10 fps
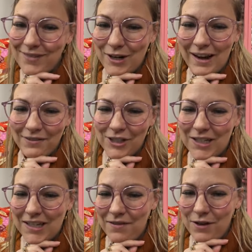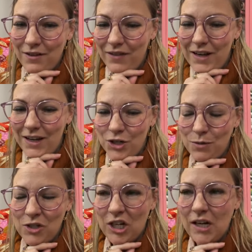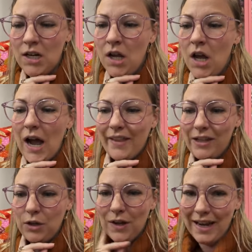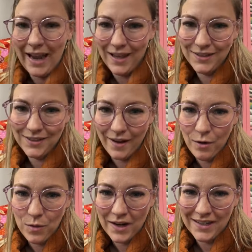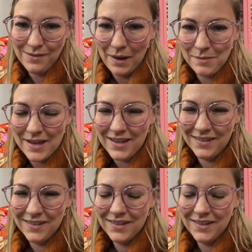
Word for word: You're going to have to just see if you can fit it under your machine. I think you could hand sew one in maybe.